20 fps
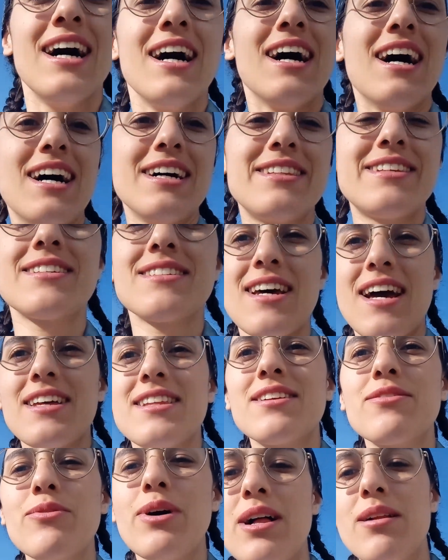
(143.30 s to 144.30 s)
I
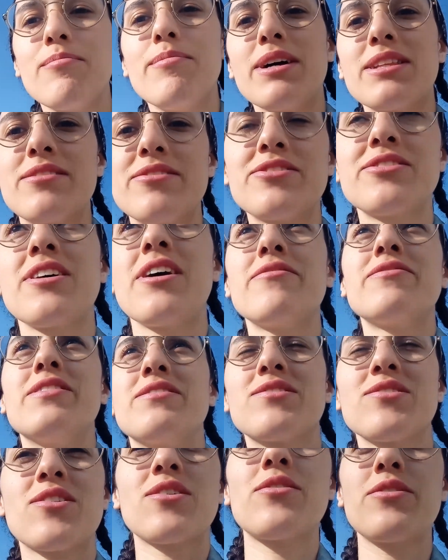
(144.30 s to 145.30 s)
decided, well, better safe than
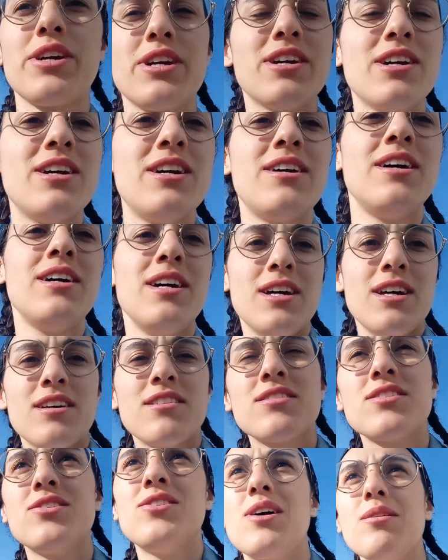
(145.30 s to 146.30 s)
sorry.
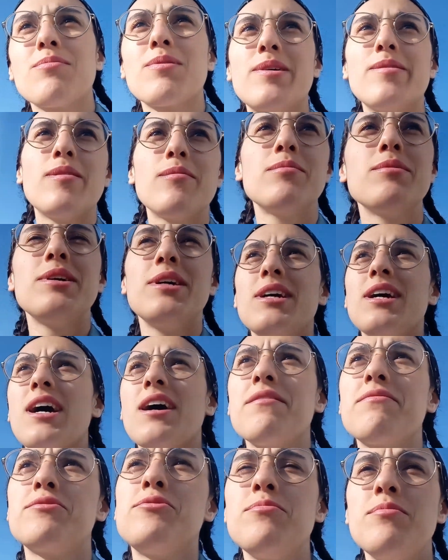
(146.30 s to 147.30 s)
So I'll probably
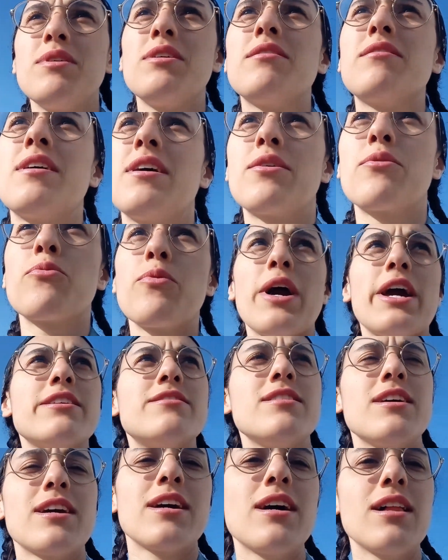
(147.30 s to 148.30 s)
have to be there
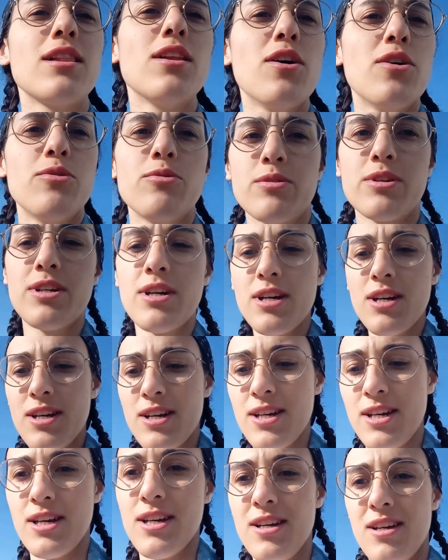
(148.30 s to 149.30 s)
waiting alone
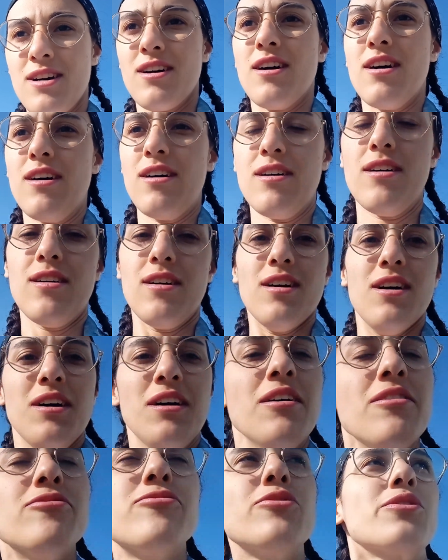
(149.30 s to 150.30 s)

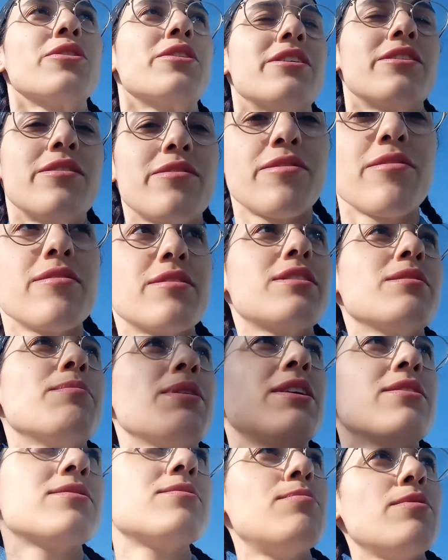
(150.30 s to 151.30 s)
for 30
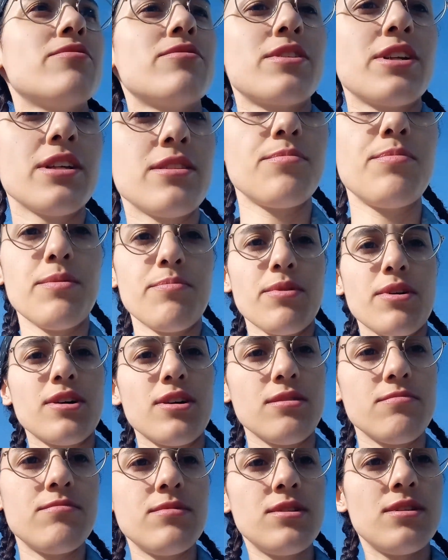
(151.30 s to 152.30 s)
minutes before the other people
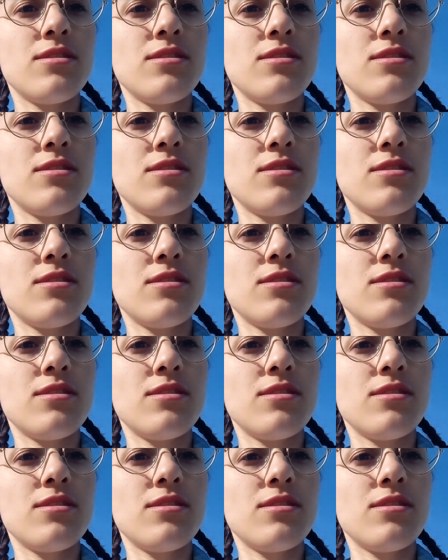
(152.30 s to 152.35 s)
come.